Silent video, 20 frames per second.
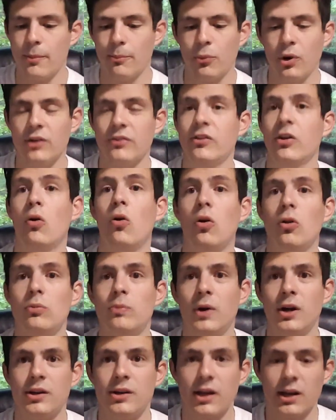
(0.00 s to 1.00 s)
press the
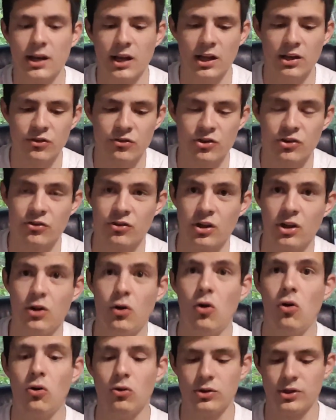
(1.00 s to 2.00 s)
hold button, and then it's just
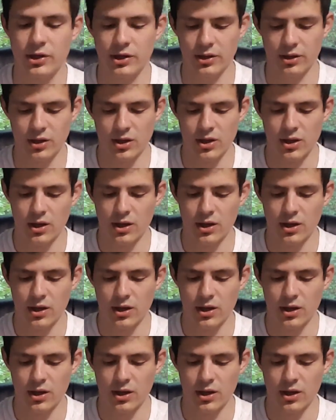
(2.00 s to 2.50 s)
gonna hold the,